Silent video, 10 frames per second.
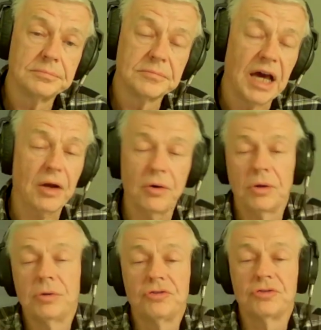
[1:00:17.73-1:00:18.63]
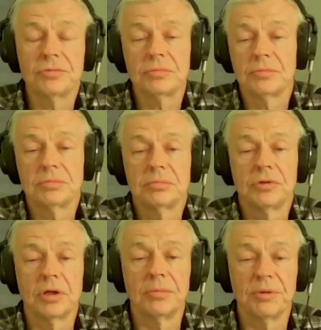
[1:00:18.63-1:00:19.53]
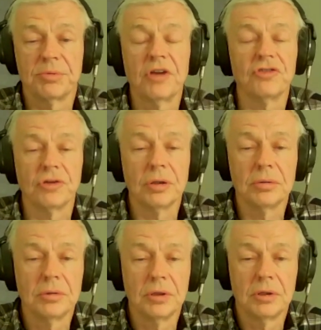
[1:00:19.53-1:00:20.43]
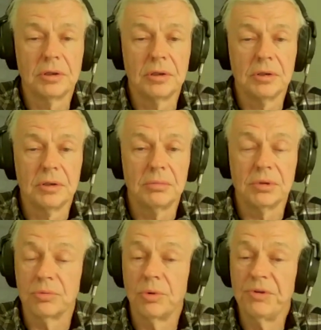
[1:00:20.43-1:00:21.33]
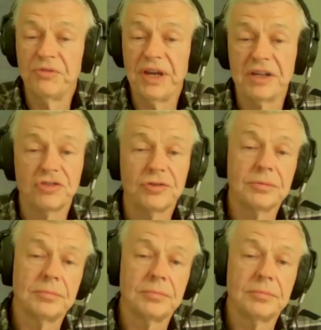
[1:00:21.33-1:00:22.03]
I don't know who's going to be the president, but it won't be Vance.